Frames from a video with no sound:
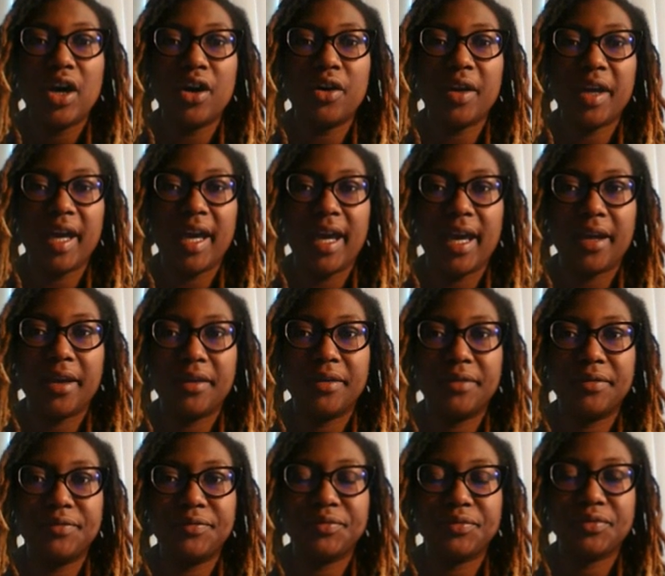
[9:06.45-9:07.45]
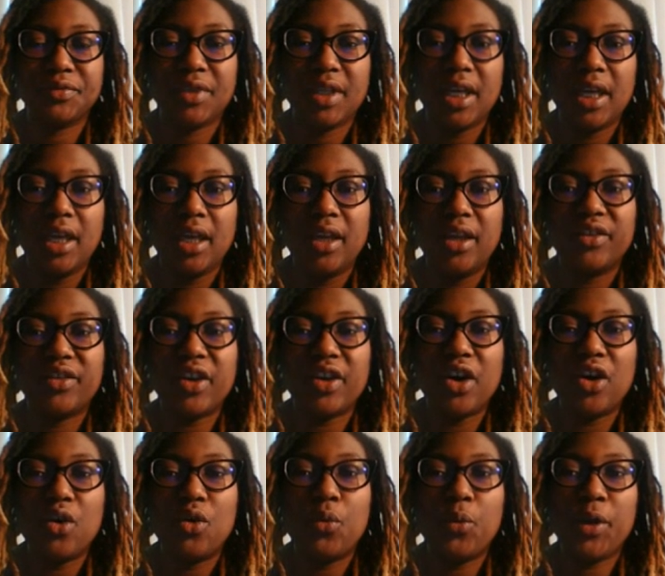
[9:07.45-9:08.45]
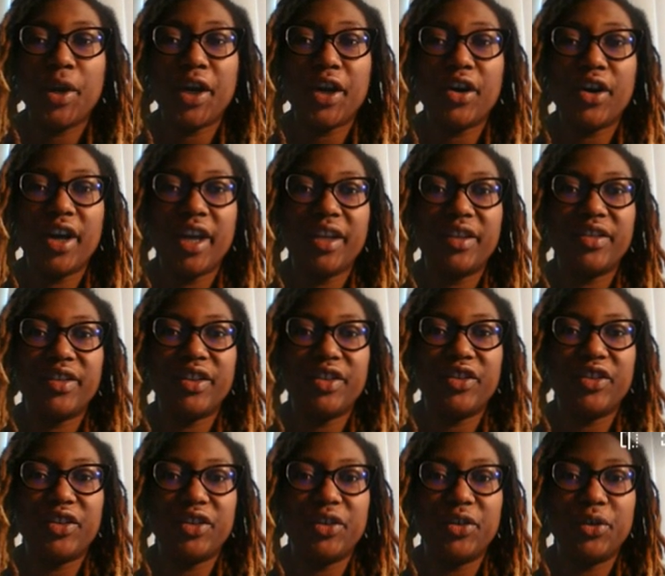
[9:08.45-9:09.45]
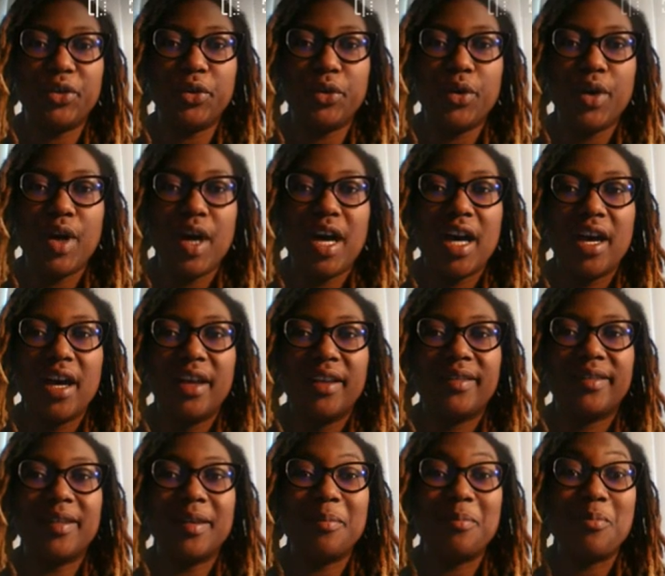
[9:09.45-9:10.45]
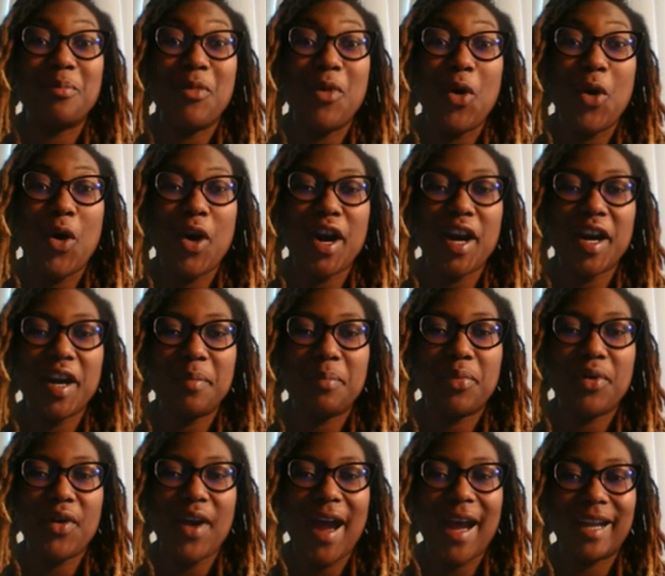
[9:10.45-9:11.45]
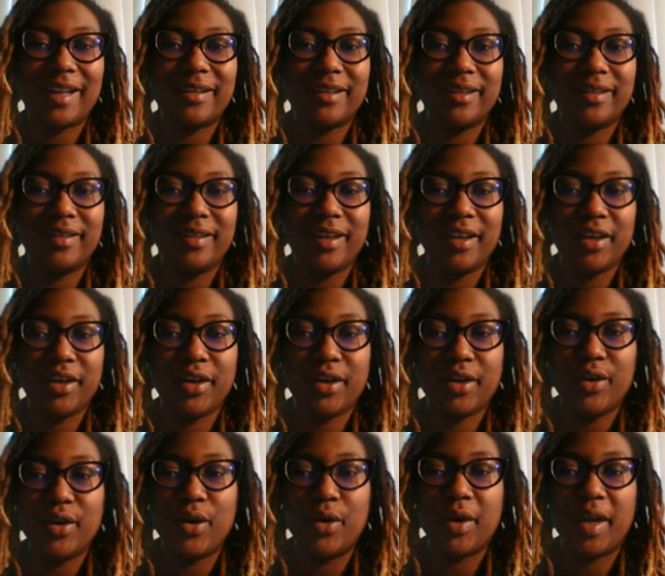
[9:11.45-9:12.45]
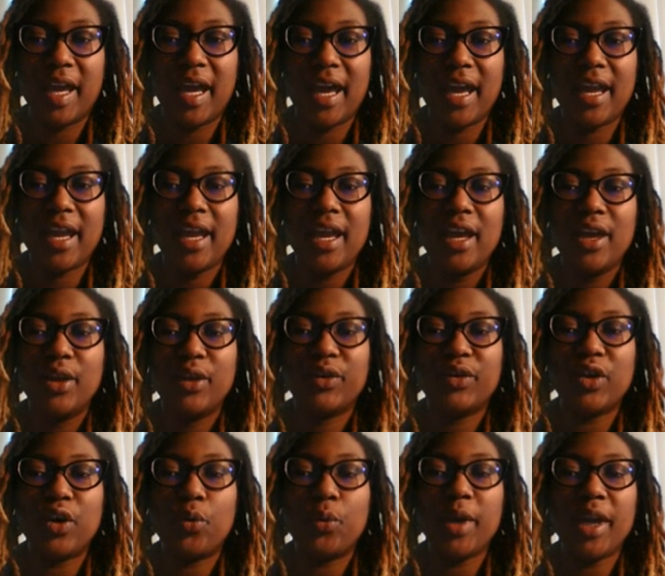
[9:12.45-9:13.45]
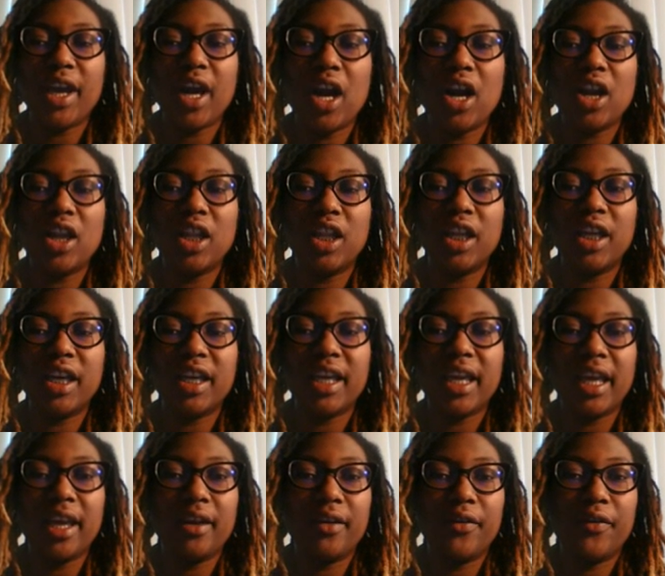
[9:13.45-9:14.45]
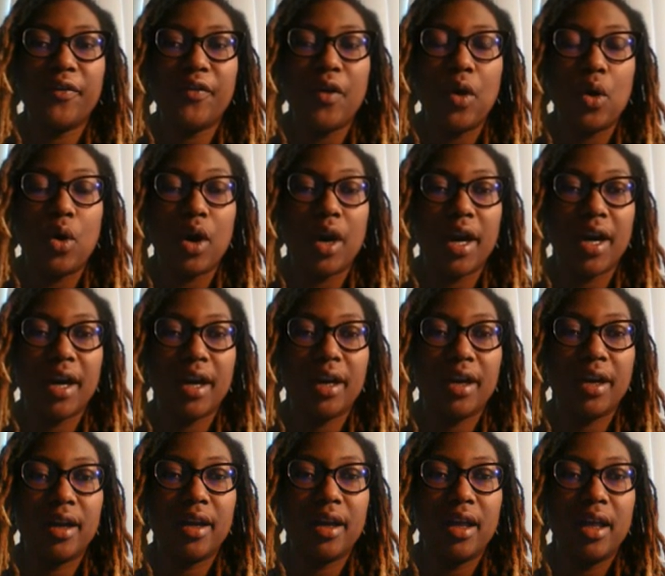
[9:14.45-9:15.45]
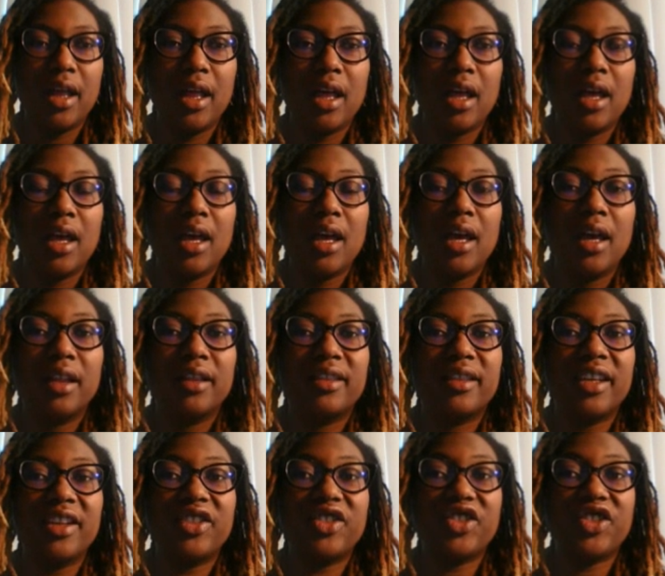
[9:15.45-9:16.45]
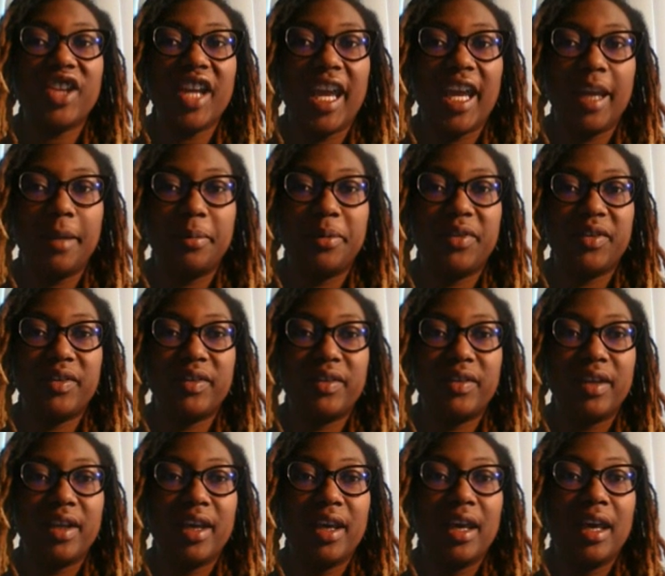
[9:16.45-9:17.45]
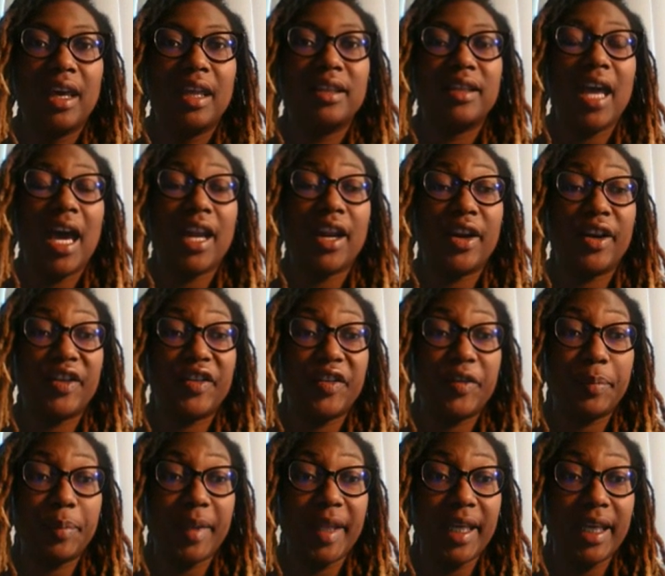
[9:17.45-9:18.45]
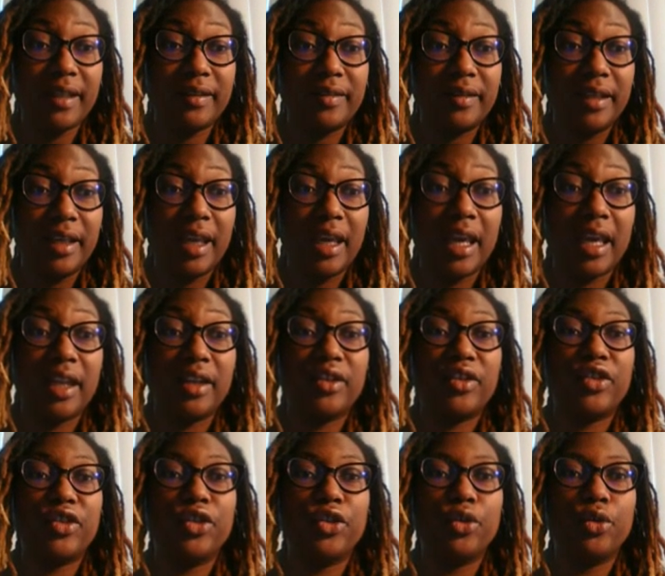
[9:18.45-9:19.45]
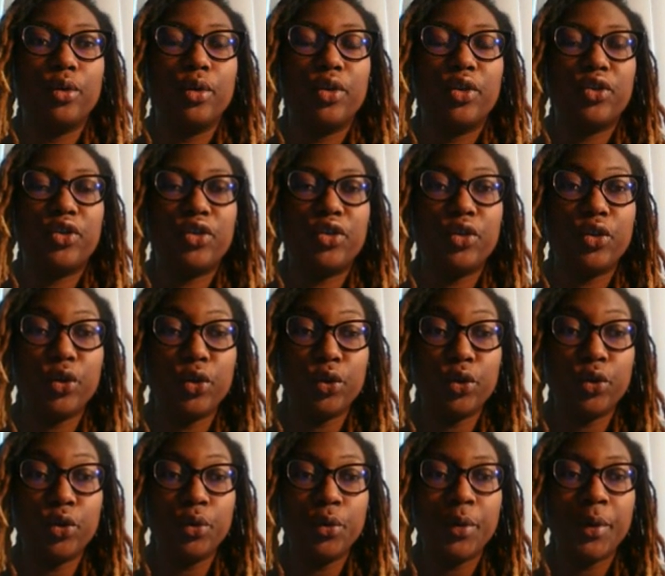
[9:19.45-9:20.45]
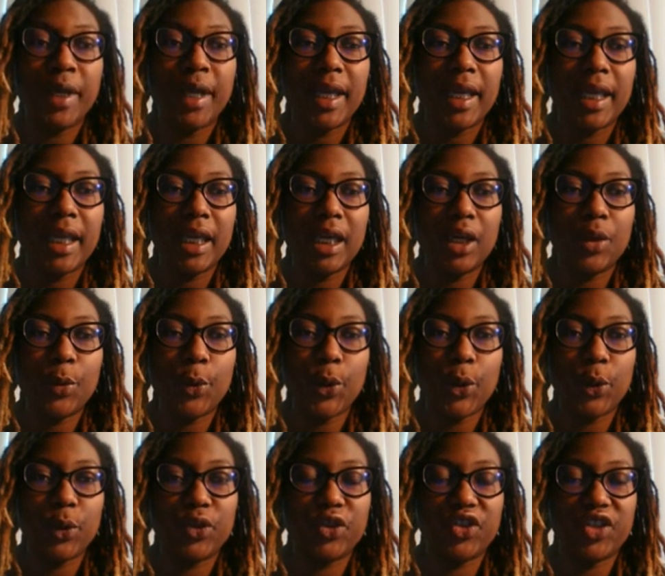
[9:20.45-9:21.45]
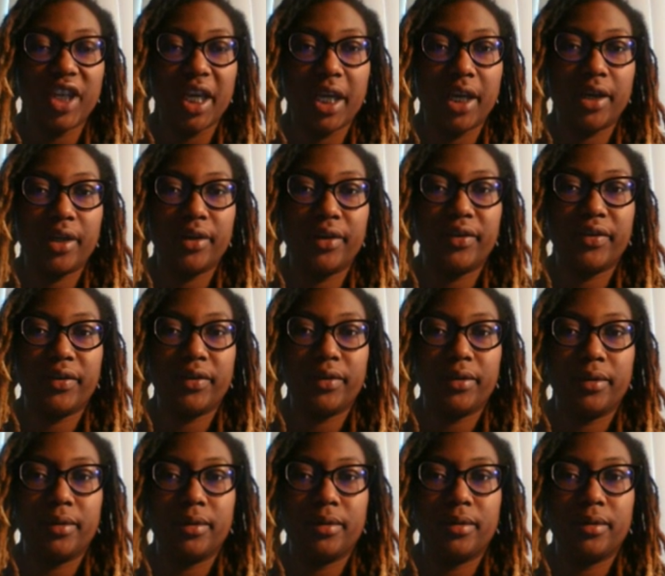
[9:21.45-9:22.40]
Okay, so we're going to do some more practice here, okay? So we are looking for the shapes that are split into 2 equal shares.